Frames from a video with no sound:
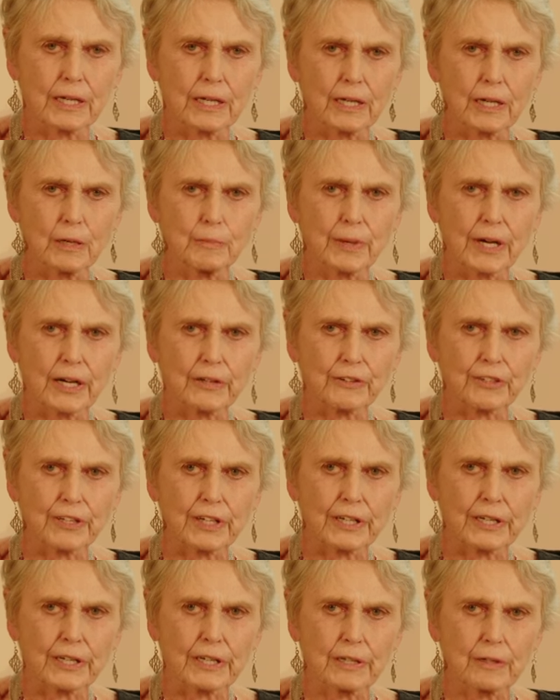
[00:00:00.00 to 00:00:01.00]
about
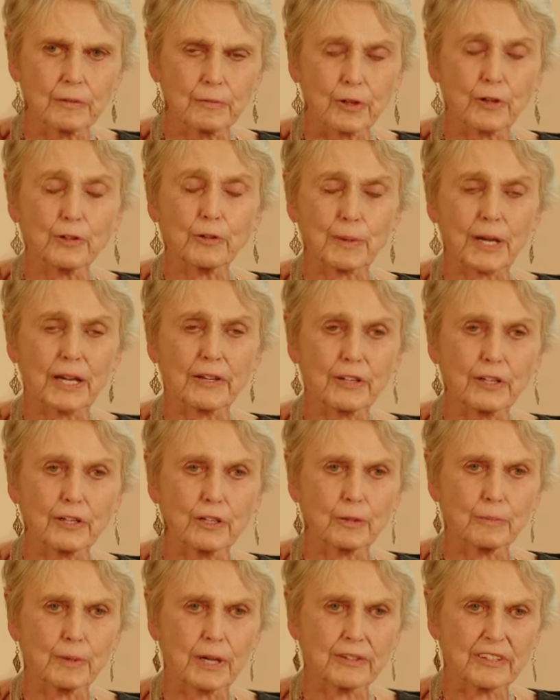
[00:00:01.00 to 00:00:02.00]
her, not about her,
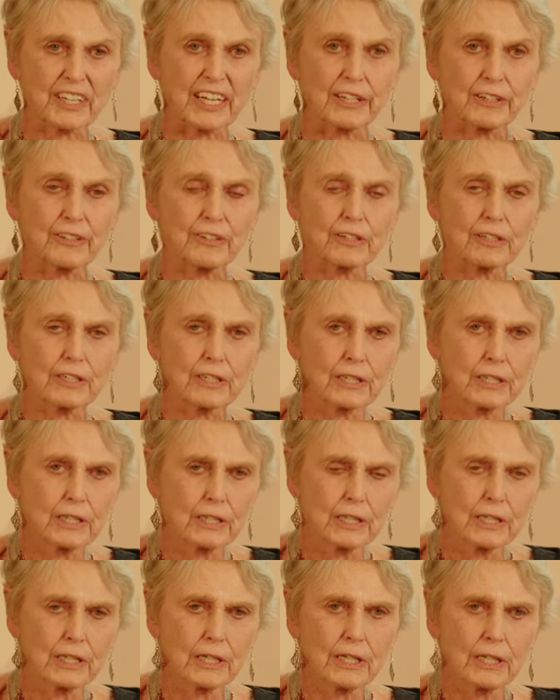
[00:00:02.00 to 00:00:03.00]
about it.
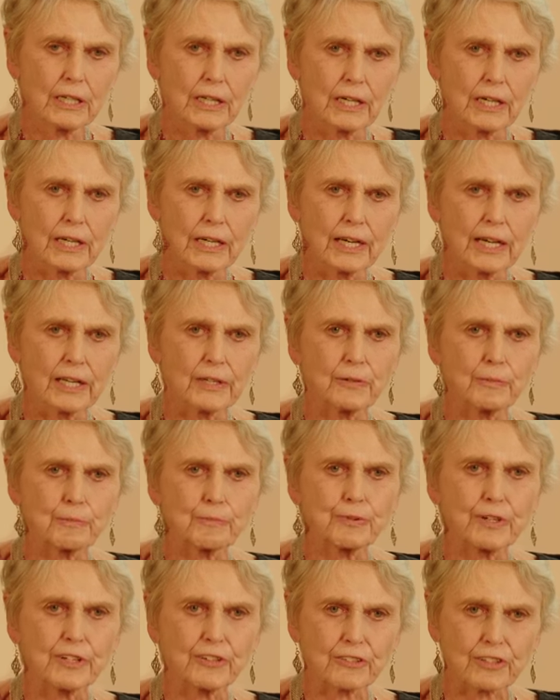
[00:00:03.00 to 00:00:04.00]
And
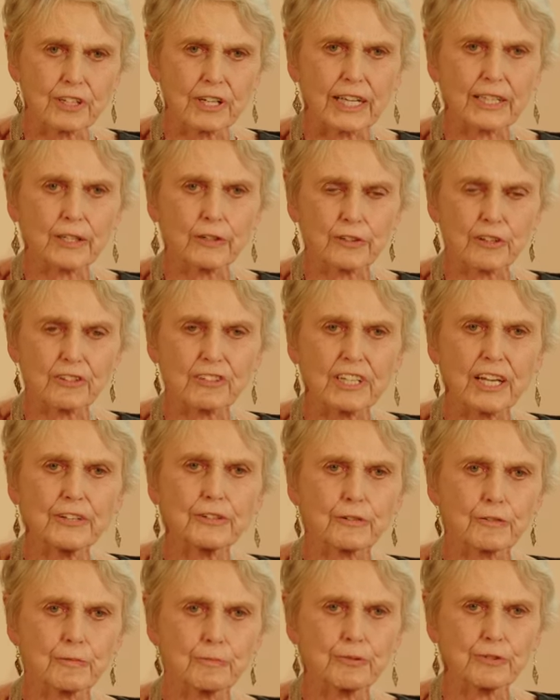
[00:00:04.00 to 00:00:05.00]
Priestley, I got this
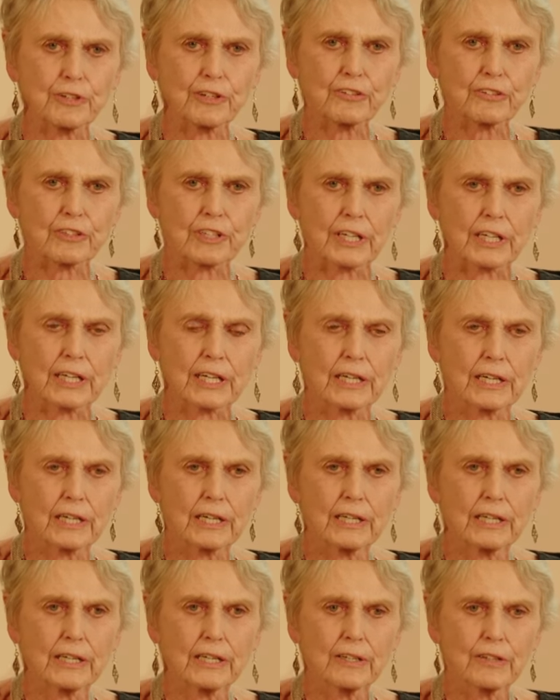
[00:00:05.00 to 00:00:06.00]
letter from Priestley
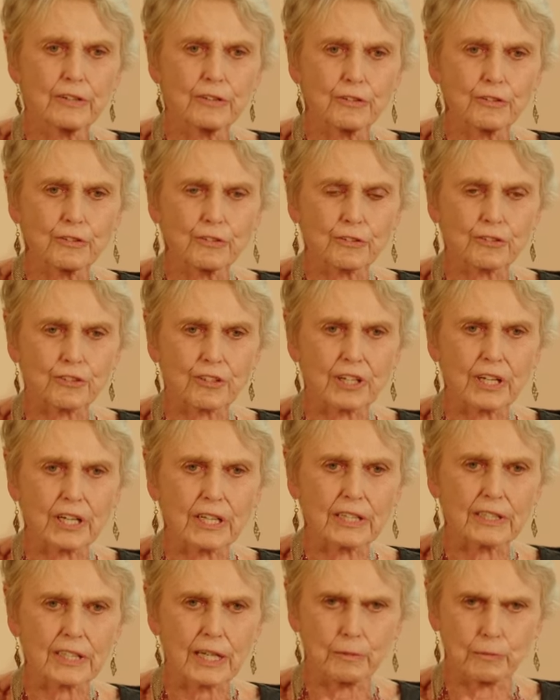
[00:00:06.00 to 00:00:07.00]

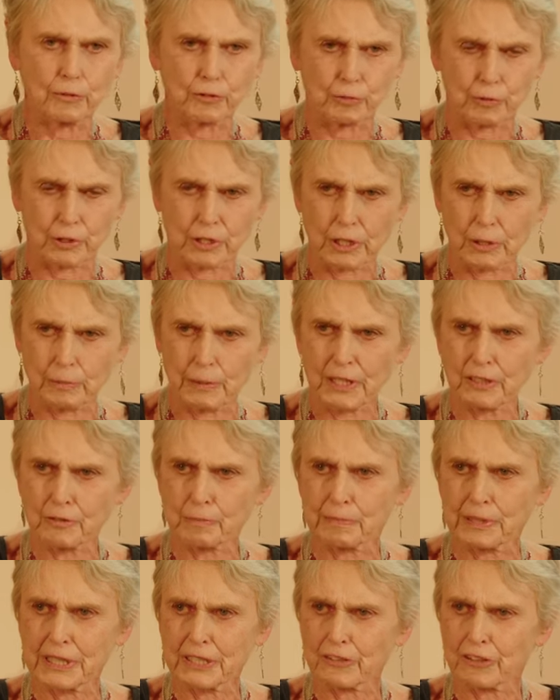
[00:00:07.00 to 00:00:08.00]
saying, that was one of the best
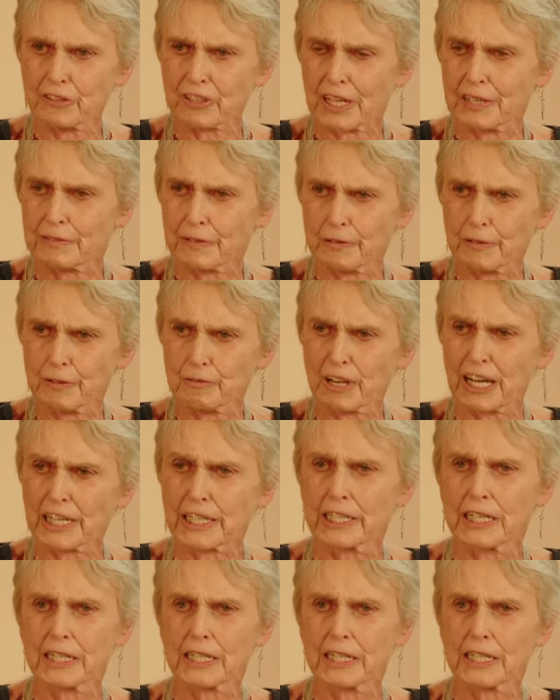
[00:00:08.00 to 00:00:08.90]
pieces I've ever read.